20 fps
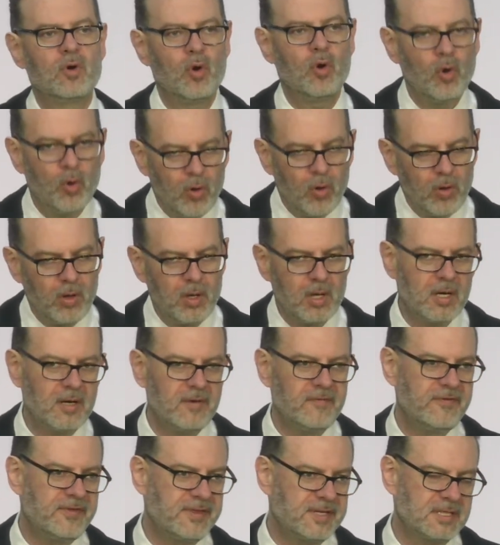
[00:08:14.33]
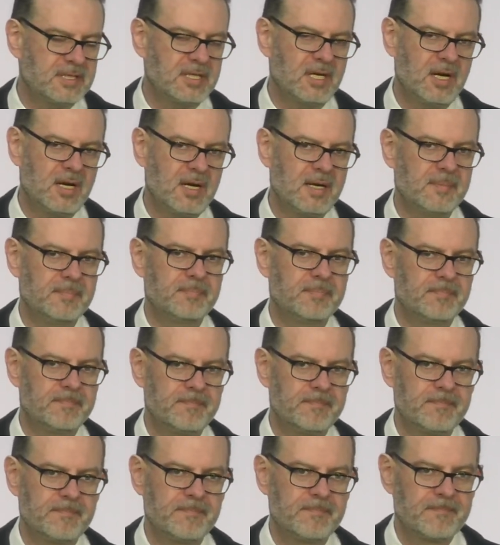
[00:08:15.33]
all of the time.
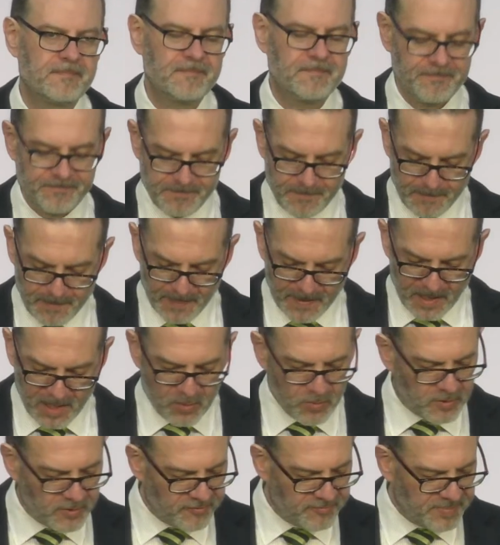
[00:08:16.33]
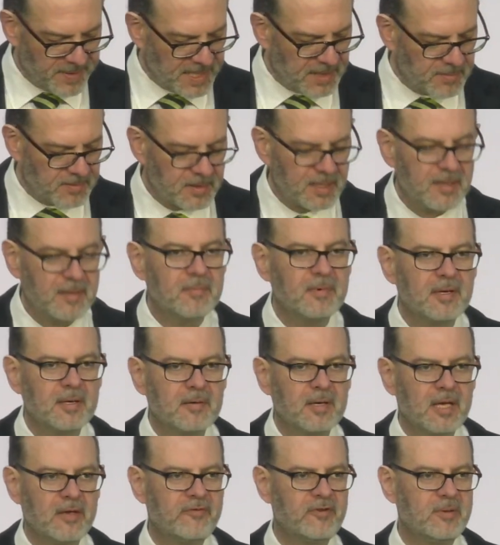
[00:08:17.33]
It would have been
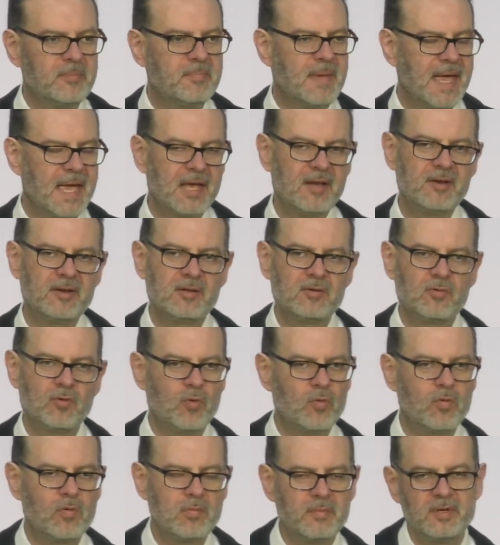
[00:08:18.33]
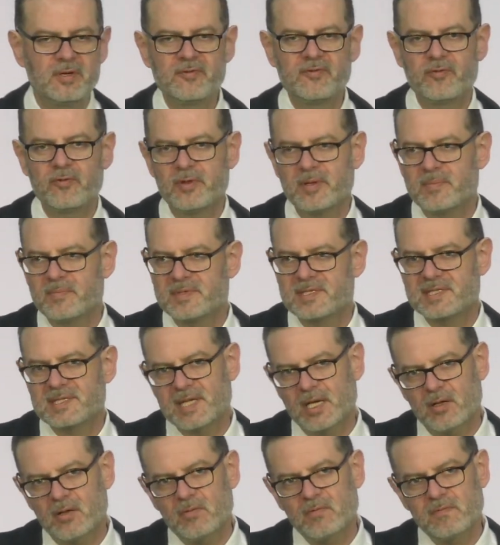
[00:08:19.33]
every man or woman for
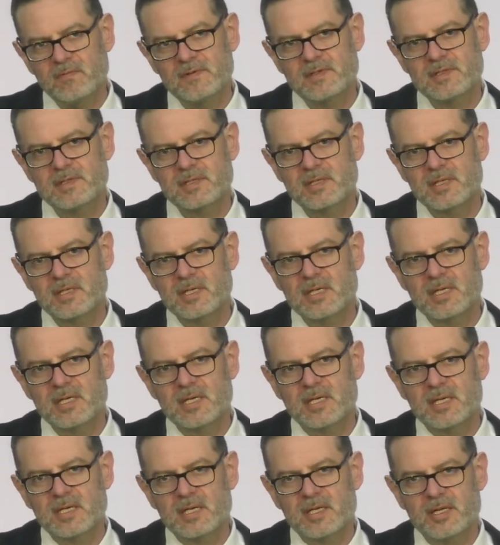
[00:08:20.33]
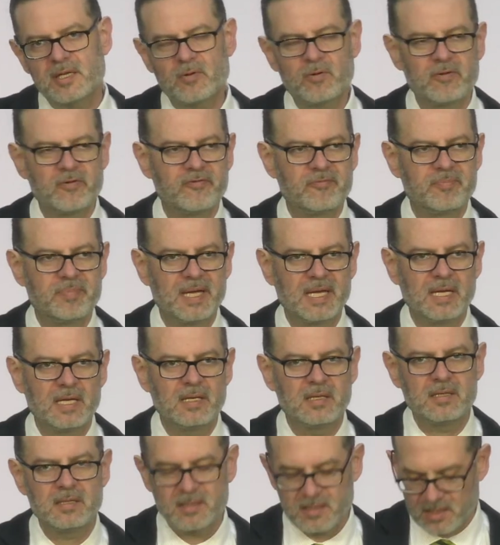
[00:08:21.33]
themselves. There would have
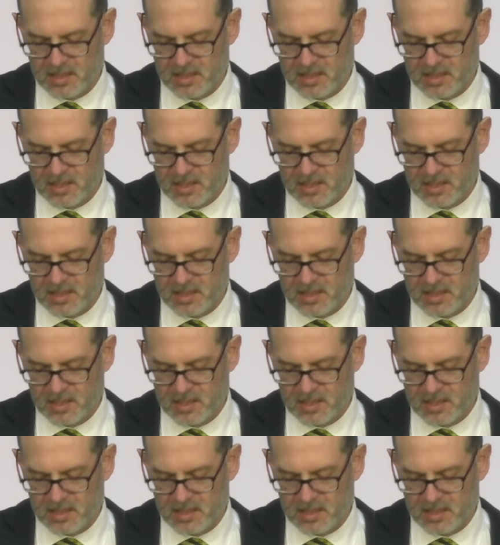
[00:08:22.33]
been